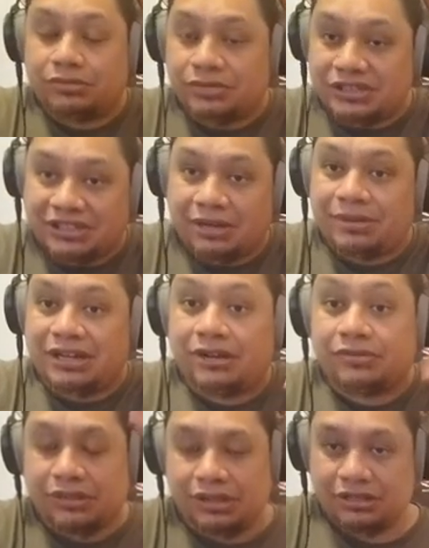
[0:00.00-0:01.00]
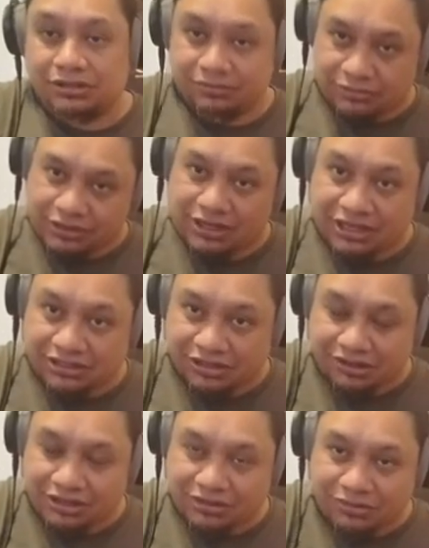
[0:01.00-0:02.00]
We're subbing out the
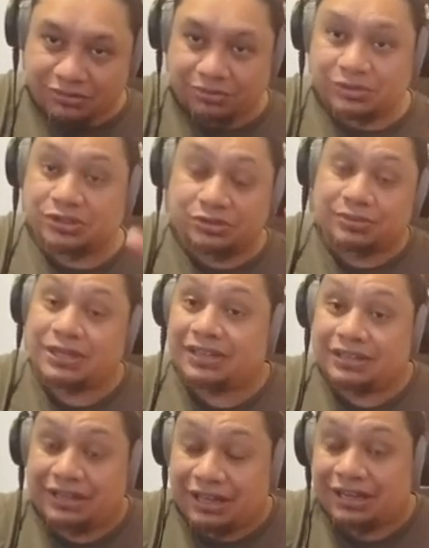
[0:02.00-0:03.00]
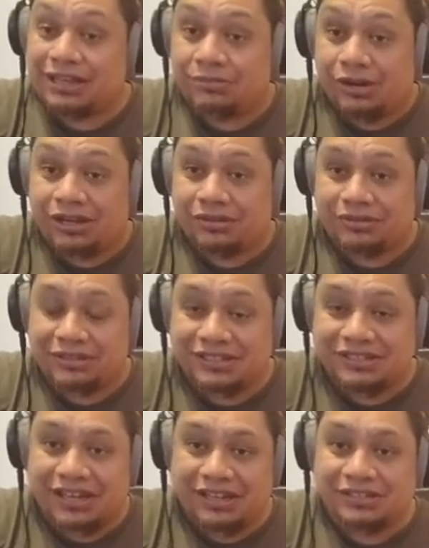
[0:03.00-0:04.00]
diatonic chord, which would be an E minor in this
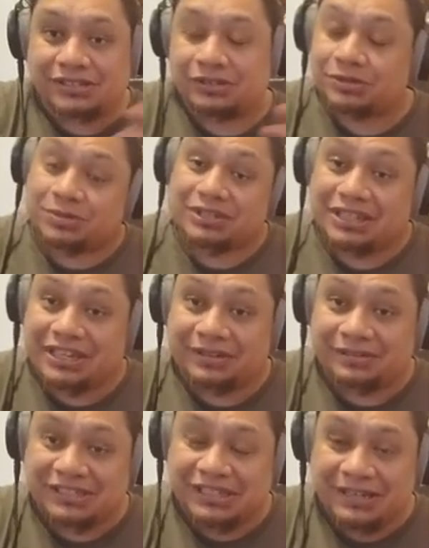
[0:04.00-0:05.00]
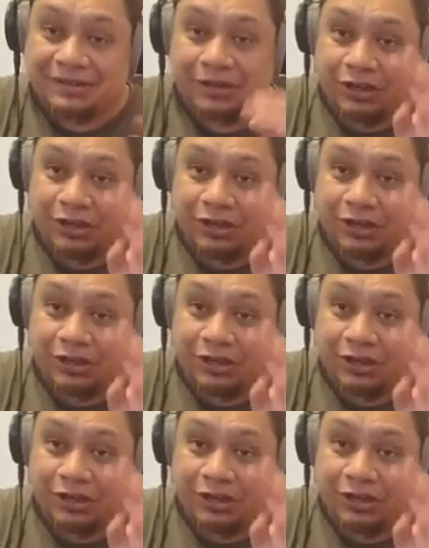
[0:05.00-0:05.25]
case, because we're in the key of C,